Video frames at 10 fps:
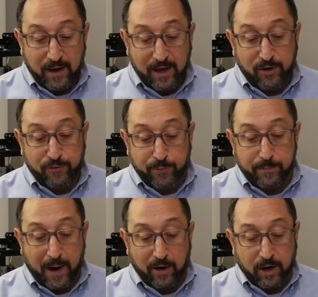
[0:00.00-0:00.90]
It is
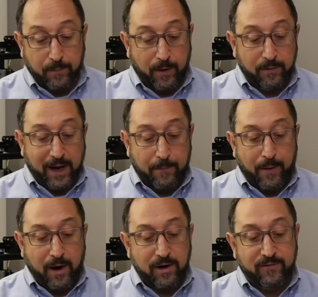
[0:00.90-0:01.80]
remarkable. Now,
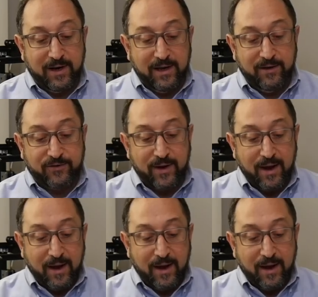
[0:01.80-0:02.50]
part of it is